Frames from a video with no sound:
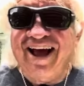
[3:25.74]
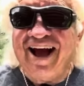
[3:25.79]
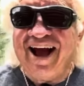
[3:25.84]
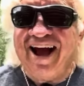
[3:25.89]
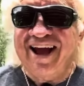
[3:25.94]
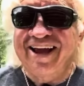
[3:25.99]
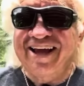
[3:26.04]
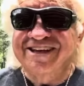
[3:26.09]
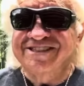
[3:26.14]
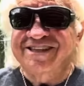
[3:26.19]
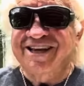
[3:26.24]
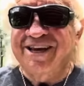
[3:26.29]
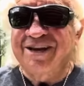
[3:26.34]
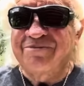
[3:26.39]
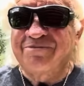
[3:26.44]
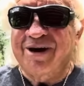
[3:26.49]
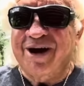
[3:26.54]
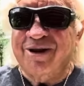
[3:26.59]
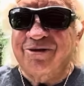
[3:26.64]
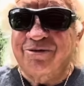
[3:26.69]
I guess
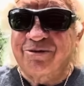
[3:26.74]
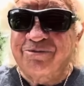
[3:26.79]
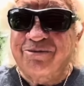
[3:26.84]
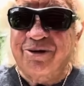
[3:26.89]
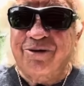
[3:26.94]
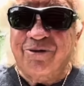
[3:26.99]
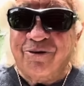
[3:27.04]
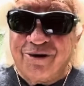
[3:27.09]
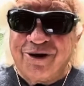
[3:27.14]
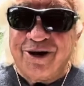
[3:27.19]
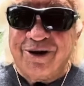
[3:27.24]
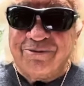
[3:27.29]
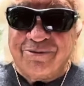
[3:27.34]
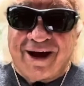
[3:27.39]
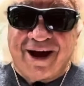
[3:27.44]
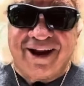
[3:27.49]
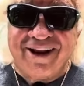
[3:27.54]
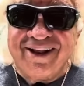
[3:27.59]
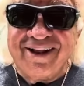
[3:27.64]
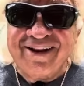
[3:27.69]
anybody would be worried
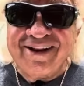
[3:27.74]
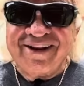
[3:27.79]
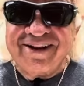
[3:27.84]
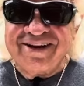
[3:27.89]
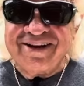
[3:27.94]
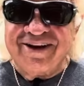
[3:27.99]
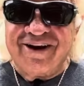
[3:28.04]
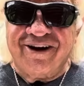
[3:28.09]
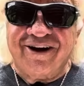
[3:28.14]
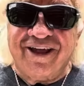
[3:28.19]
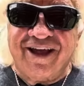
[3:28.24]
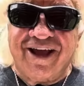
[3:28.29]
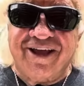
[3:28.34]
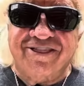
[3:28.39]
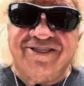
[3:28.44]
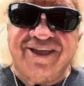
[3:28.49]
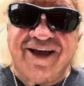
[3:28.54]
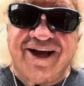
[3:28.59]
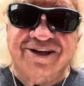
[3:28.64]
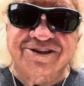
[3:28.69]
about nearly
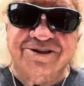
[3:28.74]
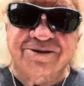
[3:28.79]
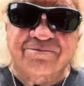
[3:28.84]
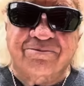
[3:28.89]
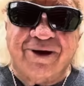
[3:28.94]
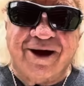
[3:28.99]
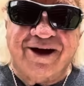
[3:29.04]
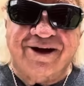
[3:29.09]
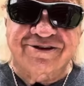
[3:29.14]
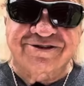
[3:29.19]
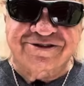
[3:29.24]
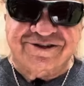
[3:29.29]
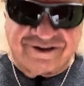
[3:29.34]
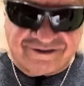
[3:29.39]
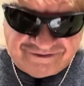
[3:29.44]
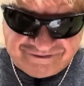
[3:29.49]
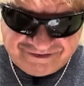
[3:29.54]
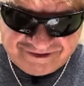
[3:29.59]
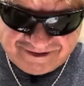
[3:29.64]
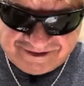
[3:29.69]
eight thousand pounds
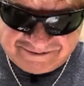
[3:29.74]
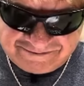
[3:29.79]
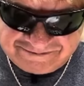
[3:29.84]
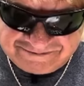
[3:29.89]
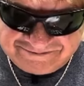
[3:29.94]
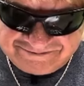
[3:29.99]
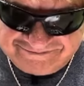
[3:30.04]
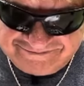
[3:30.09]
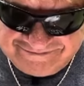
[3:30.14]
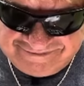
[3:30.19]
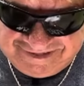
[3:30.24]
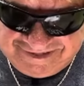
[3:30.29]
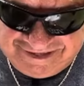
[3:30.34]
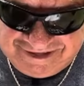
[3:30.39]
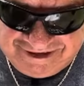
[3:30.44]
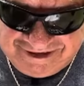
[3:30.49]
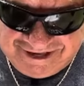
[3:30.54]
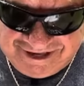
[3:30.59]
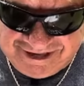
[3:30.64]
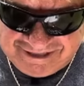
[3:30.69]
of uh,
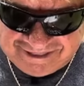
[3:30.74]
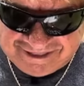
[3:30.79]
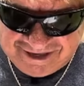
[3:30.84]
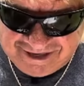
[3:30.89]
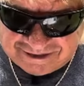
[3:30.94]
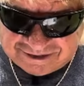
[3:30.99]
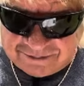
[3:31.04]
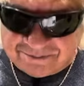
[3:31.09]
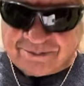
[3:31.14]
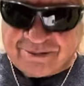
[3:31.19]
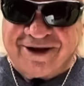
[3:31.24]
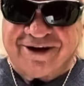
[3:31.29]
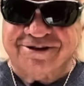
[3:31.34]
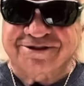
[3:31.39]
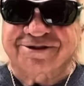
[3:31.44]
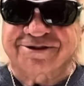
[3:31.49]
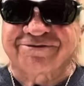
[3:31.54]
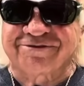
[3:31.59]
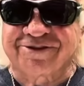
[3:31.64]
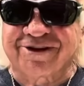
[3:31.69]
nearly eight thousand
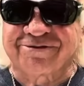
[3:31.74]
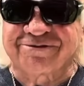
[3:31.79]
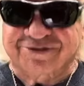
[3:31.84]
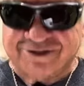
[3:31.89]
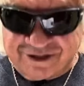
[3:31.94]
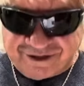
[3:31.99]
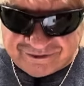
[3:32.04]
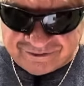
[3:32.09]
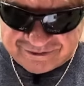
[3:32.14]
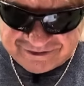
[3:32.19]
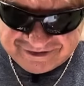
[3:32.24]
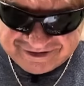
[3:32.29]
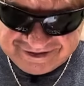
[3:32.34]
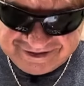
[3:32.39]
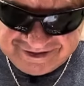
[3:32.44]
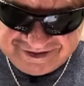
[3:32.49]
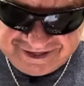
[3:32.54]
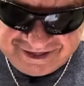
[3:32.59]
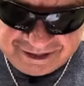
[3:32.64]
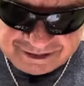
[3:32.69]
pounds of, of silver.
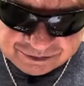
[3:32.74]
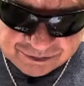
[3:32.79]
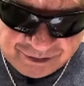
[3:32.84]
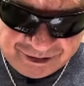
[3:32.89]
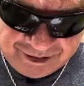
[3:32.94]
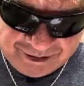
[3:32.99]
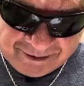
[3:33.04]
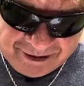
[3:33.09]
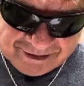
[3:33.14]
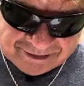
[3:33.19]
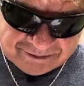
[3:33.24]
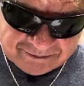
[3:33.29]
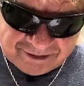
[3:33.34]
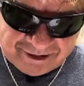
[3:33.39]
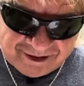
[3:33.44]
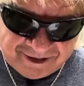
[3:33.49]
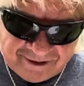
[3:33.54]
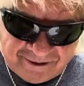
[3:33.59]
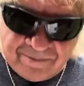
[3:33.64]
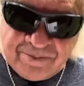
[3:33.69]
He's worried about the
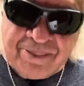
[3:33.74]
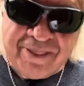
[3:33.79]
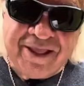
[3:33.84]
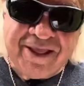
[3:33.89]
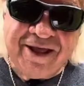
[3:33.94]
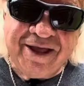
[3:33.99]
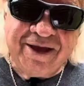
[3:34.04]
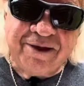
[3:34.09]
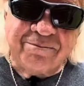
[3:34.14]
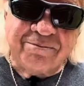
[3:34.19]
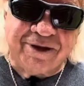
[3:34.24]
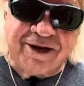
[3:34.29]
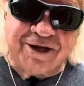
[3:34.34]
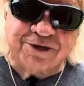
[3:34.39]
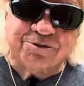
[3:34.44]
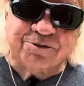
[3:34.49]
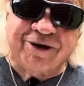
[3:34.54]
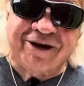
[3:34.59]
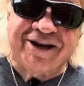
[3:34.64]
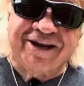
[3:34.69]
money, but
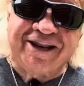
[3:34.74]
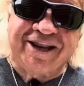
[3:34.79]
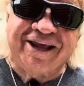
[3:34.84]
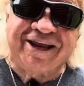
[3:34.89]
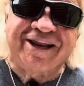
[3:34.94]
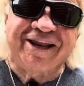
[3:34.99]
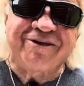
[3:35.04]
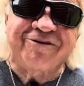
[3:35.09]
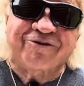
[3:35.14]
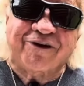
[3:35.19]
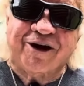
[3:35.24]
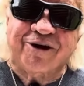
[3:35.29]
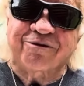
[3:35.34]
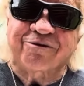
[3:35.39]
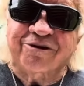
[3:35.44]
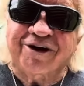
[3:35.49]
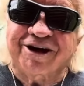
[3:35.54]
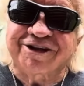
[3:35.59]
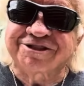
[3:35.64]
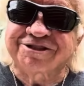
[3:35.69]
here's what he did. He
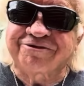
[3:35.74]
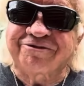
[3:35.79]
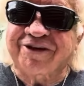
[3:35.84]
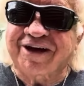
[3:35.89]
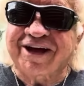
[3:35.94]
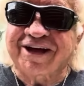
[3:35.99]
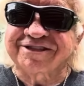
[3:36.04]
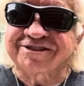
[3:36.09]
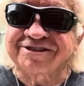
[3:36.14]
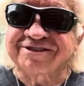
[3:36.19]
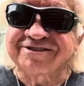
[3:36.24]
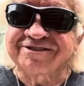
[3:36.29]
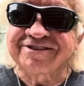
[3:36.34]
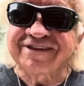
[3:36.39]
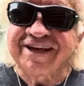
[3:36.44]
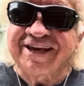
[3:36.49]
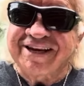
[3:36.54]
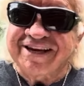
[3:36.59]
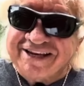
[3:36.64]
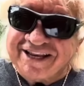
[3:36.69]
followed God's advice.
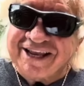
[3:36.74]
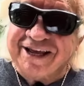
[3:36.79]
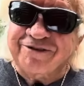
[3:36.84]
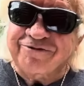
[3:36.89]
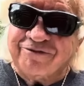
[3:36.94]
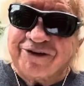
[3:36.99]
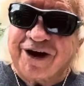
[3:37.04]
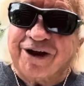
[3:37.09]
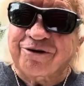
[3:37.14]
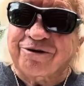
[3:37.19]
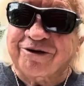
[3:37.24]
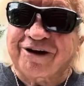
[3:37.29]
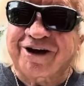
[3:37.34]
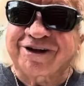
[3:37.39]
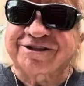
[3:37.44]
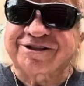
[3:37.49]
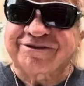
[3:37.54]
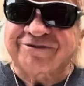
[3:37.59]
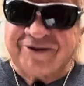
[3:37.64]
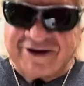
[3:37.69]
He did follow
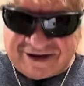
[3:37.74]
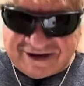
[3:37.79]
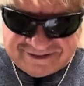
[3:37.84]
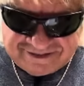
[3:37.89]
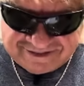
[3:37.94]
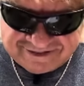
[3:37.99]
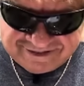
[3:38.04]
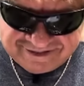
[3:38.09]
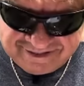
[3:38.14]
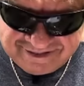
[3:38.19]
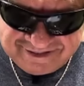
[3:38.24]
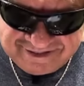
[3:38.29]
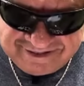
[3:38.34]
God's advice.